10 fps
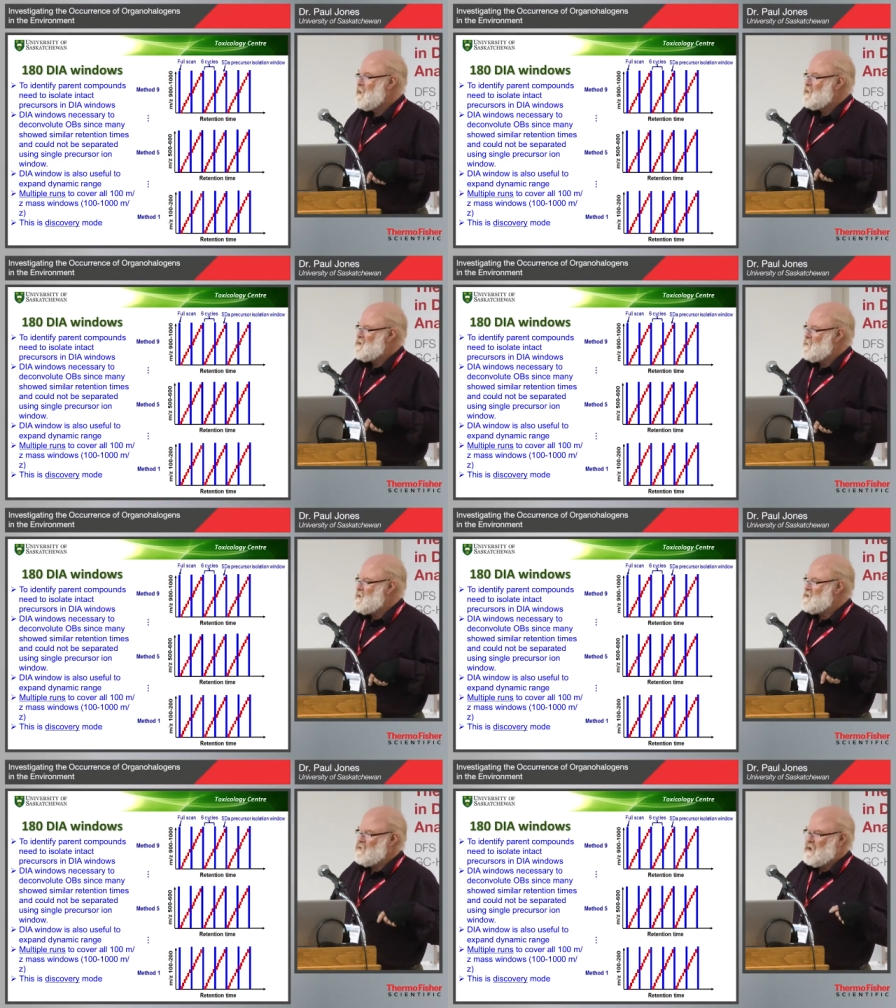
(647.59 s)
So we
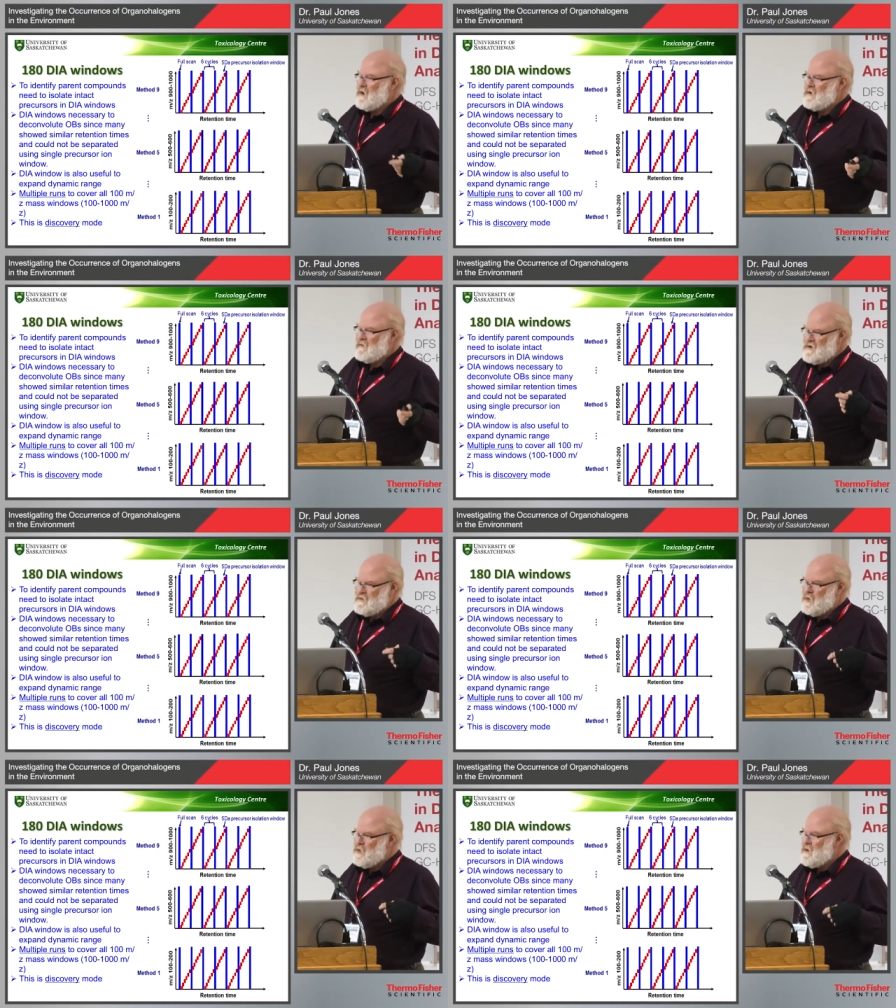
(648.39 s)
need some relatively
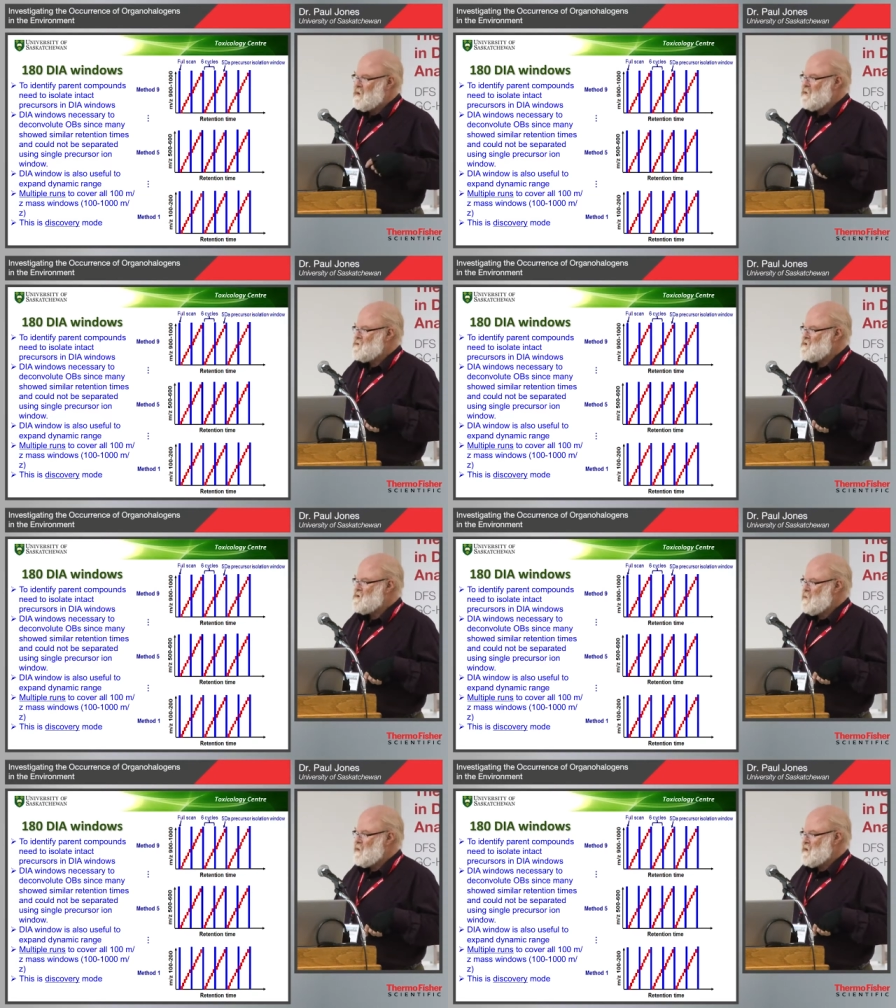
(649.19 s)
small windows to
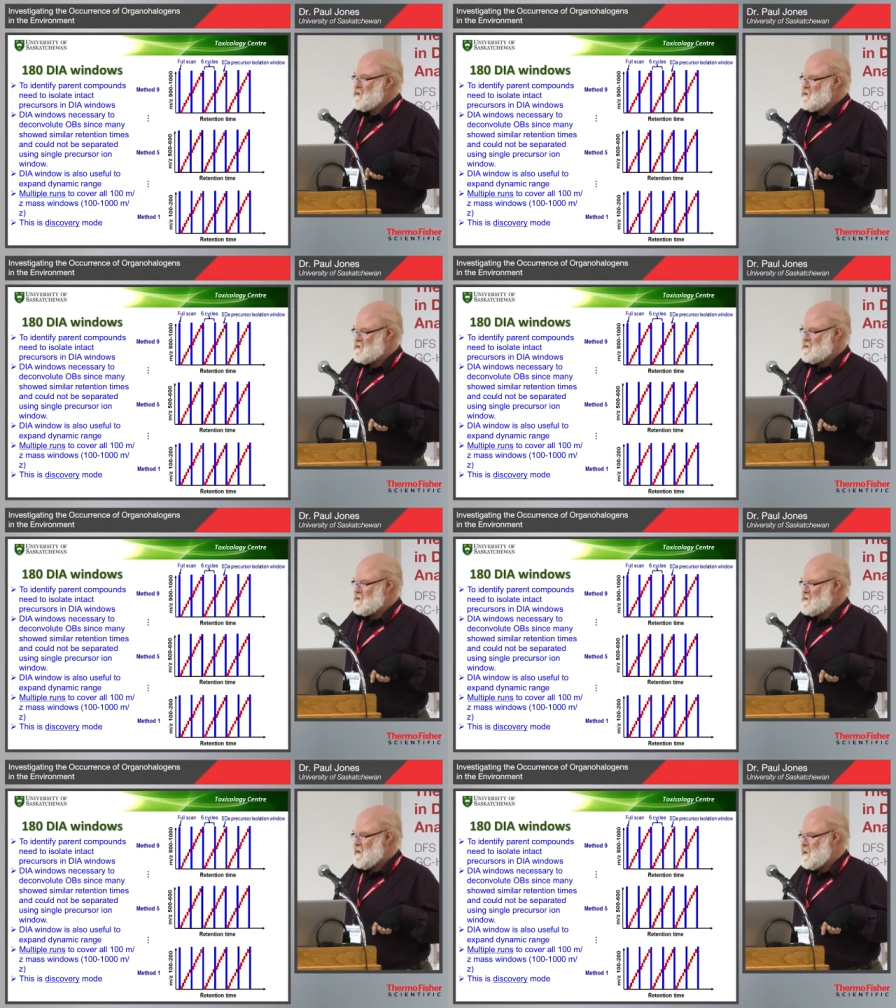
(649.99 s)
separate these
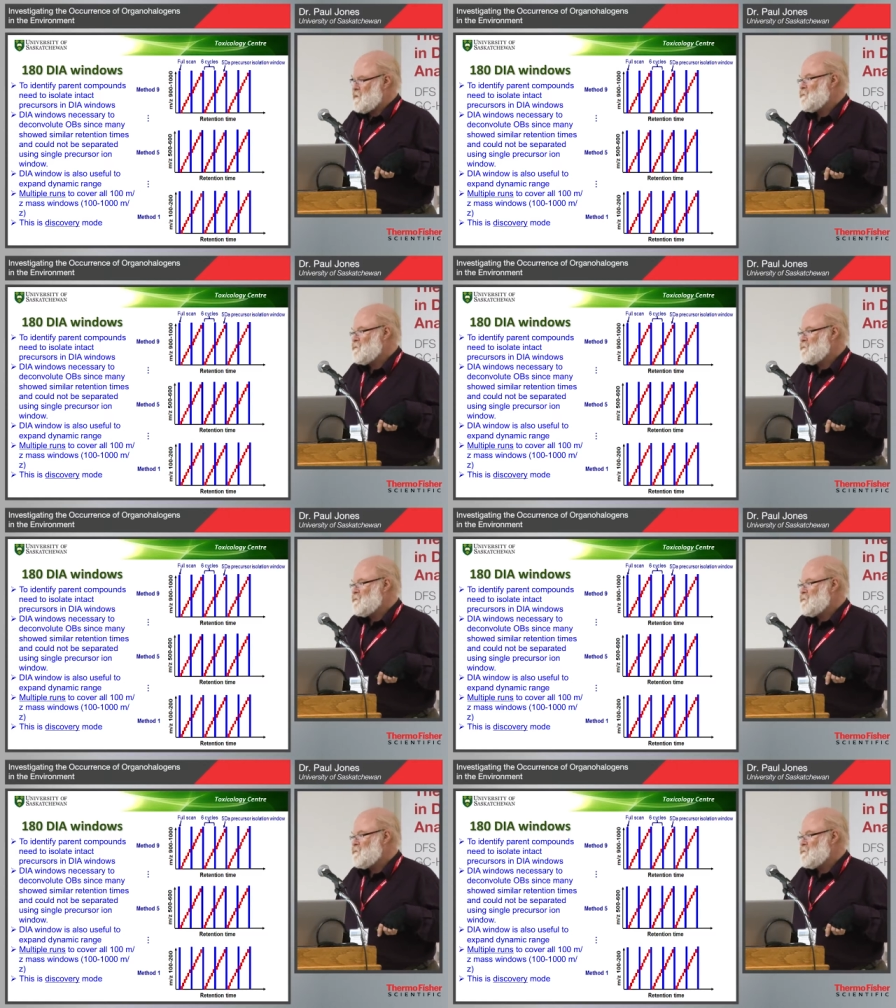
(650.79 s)
things out